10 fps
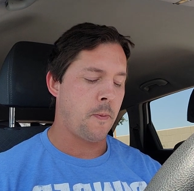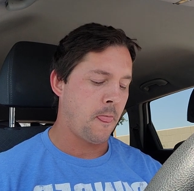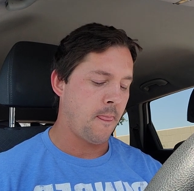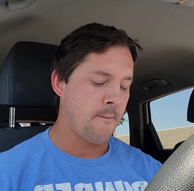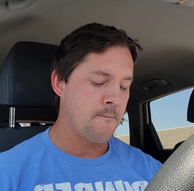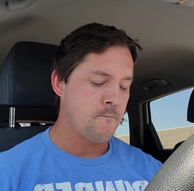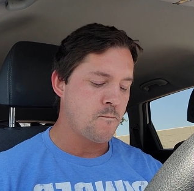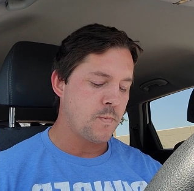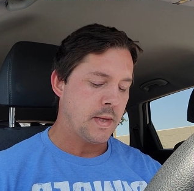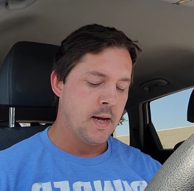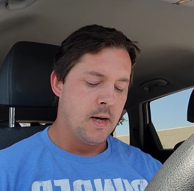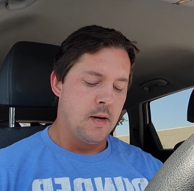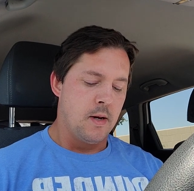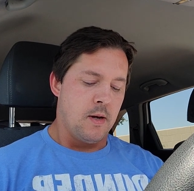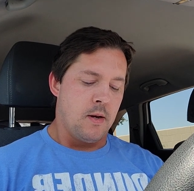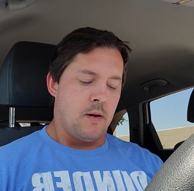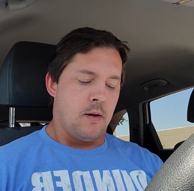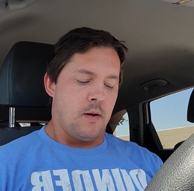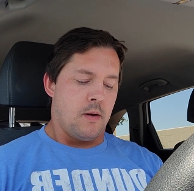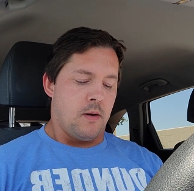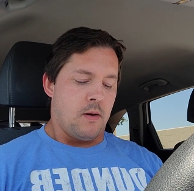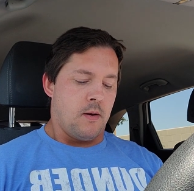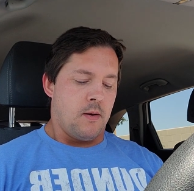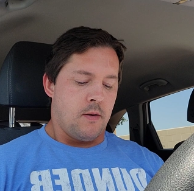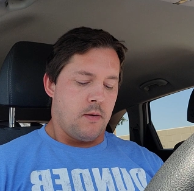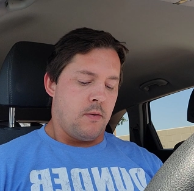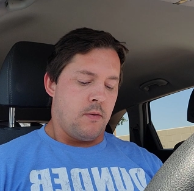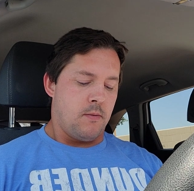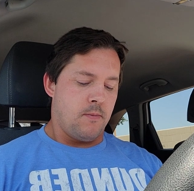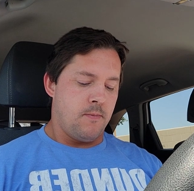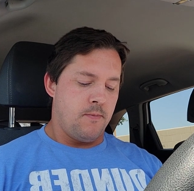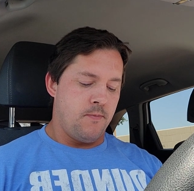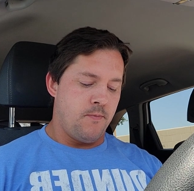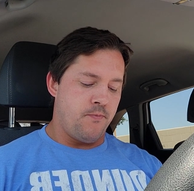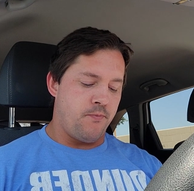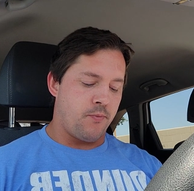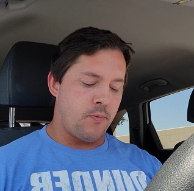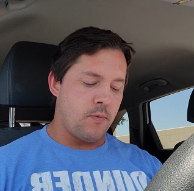(silence)